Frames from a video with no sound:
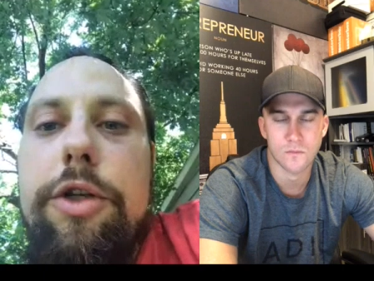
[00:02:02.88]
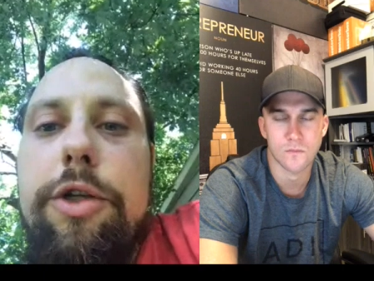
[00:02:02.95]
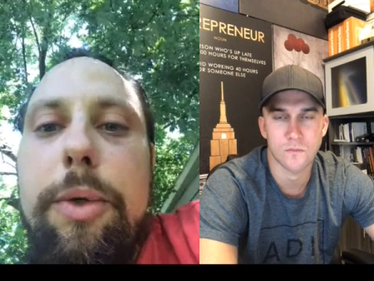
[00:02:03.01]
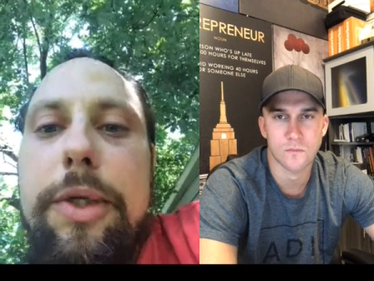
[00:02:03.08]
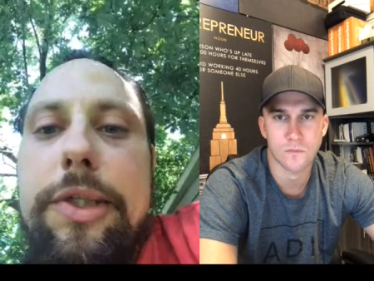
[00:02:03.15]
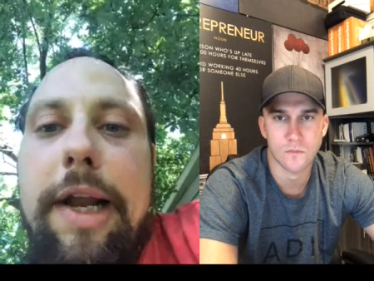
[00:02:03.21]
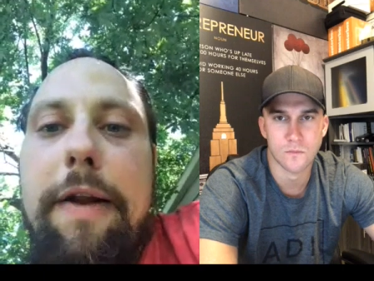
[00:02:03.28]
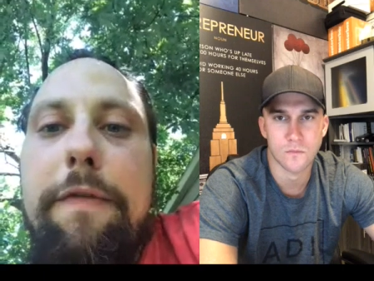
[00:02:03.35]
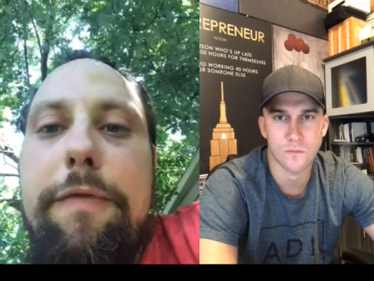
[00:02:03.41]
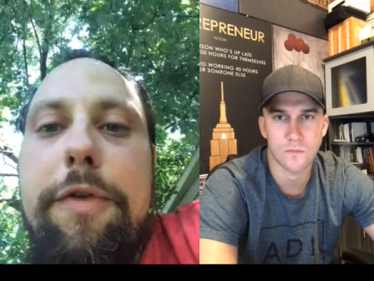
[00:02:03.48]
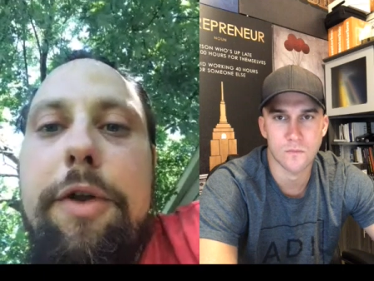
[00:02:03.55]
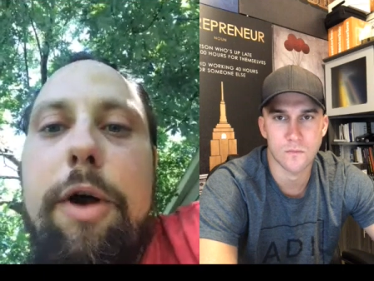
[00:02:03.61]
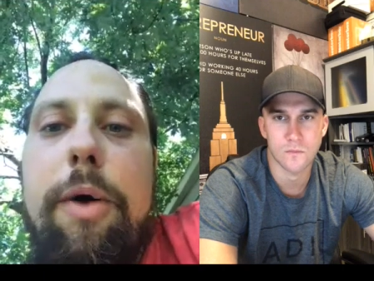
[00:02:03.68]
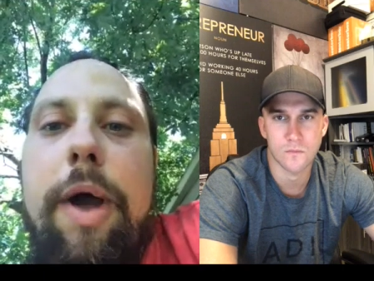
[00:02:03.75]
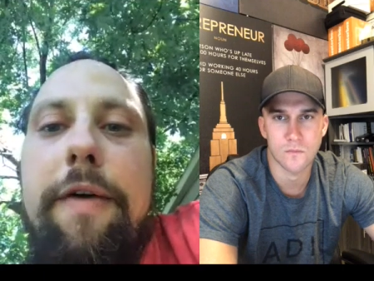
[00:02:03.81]
Speaker 1: So instead of,
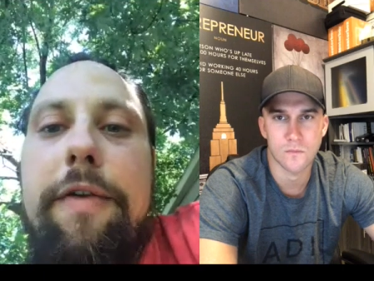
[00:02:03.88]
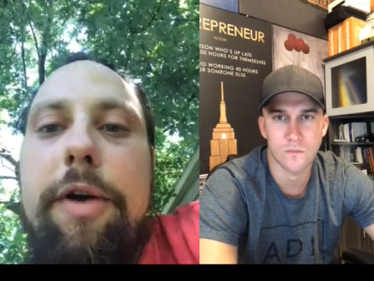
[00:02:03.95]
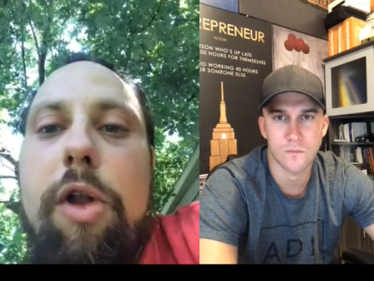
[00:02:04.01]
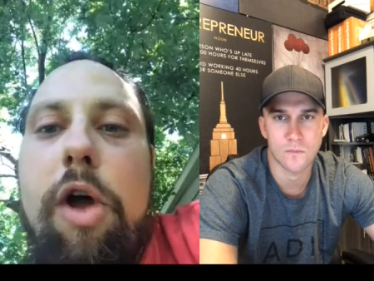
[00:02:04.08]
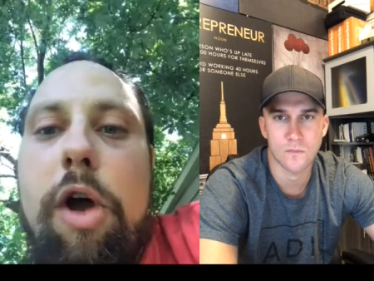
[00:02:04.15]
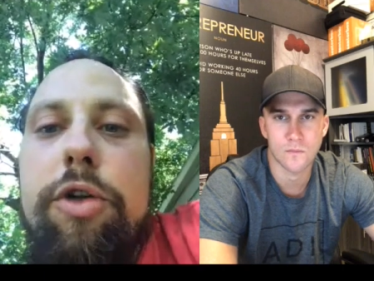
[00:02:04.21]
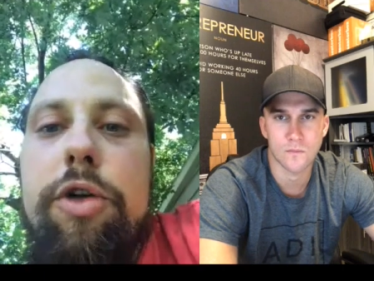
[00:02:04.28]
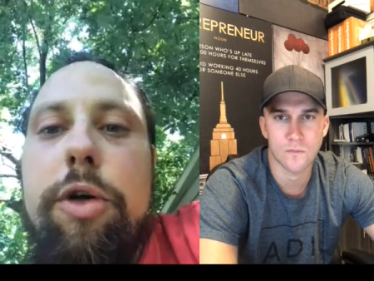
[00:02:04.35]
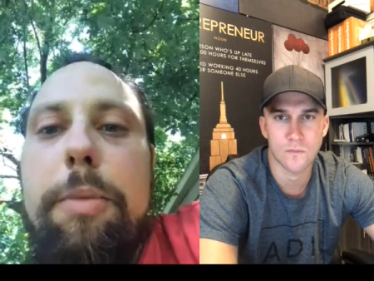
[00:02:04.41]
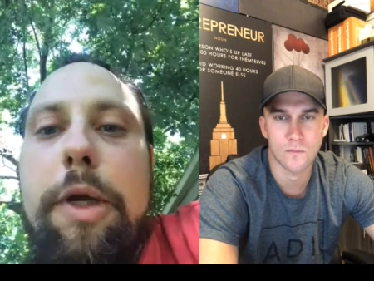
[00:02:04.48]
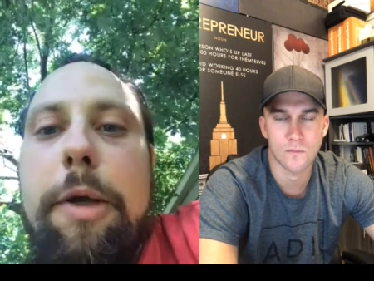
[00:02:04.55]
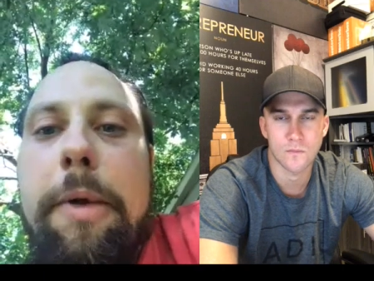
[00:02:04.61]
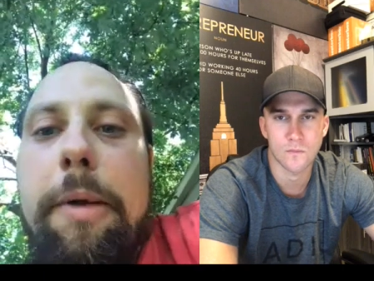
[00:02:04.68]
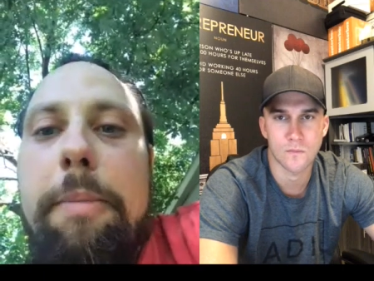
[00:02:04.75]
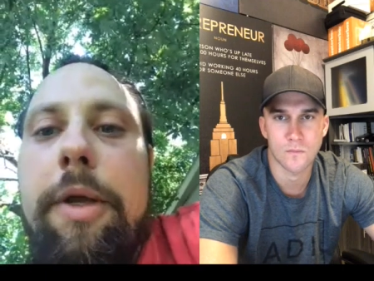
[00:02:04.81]
having a long-term
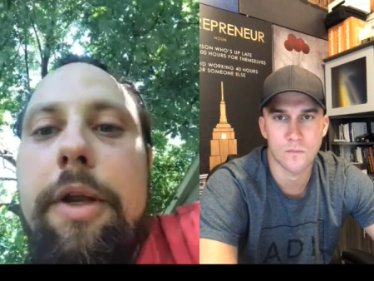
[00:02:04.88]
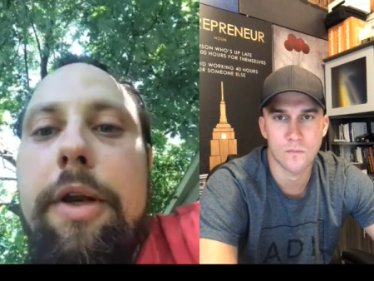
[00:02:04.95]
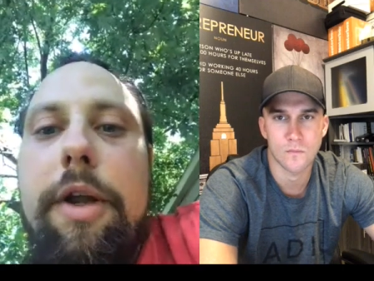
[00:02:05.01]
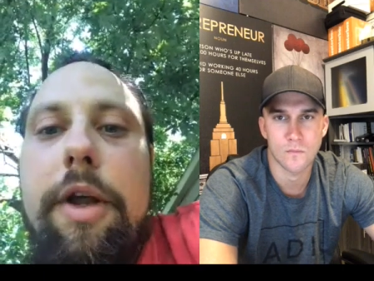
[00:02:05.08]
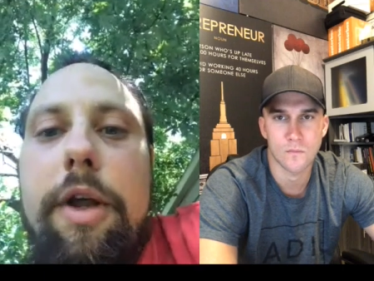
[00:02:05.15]
commitment